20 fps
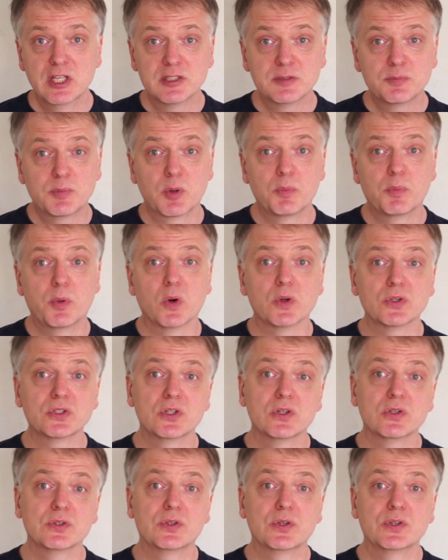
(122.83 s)
is
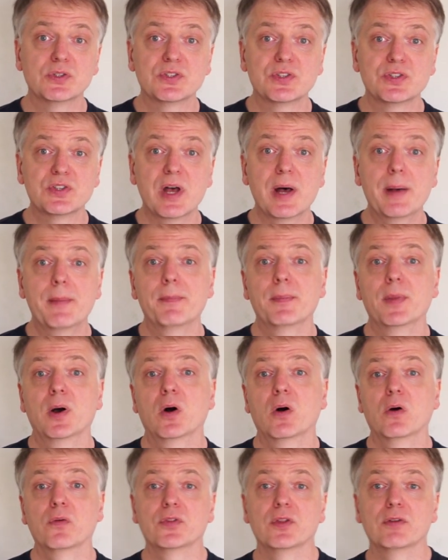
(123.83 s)
proportional to the sum
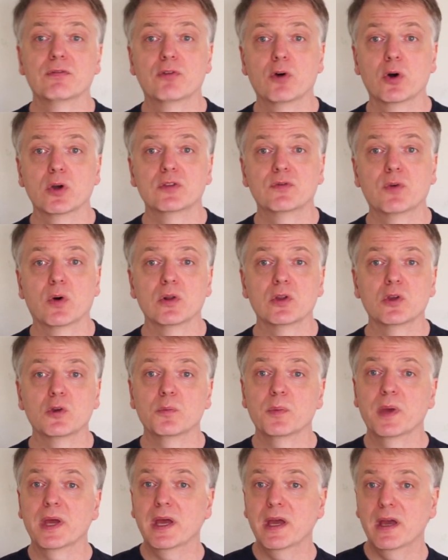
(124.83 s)
of the void
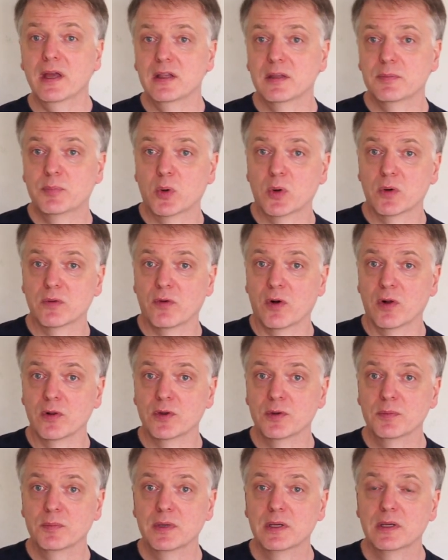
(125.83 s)
volume and the pore
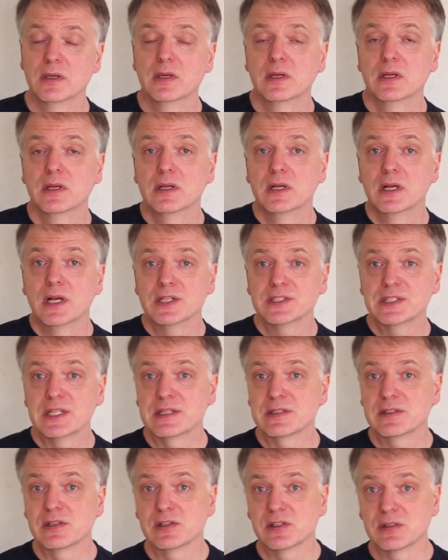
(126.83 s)
volume,
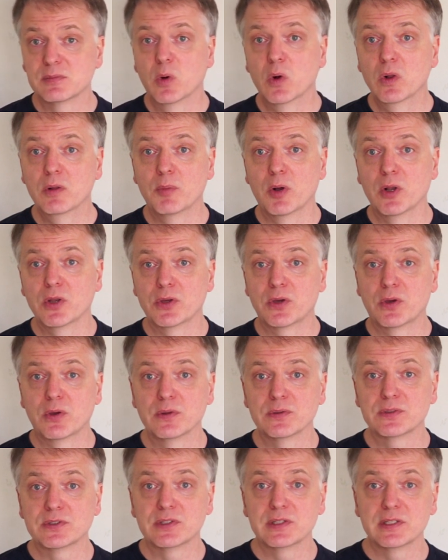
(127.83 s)
since the small
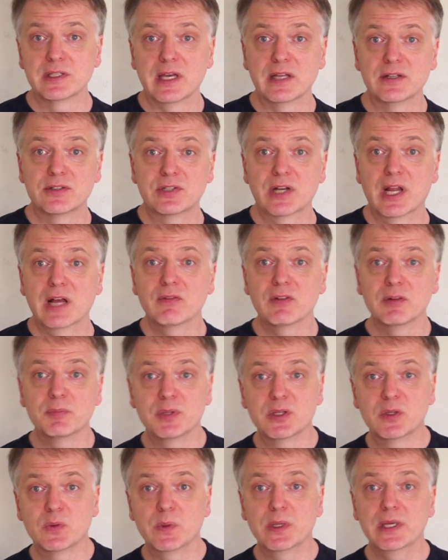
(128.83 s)
molecules can travel
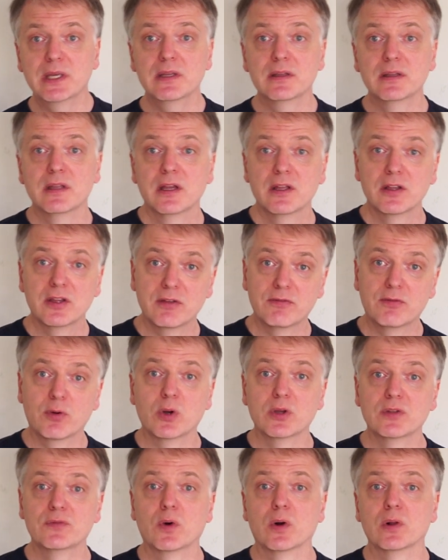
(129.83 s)
between the
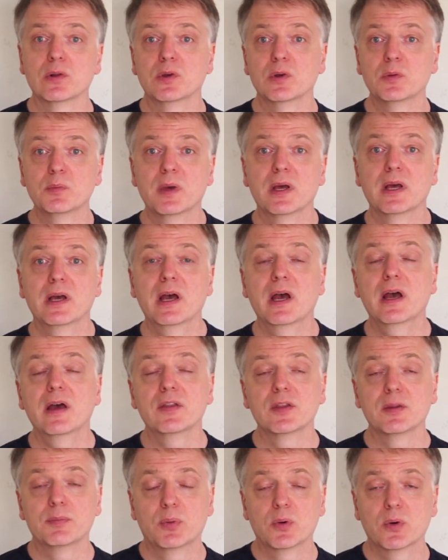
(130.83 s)
void volume
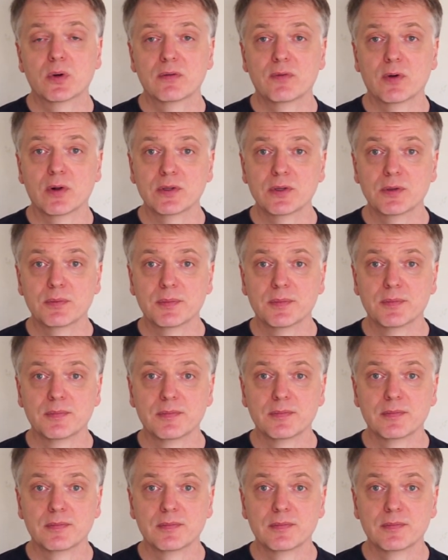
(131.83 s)
and the pore volume.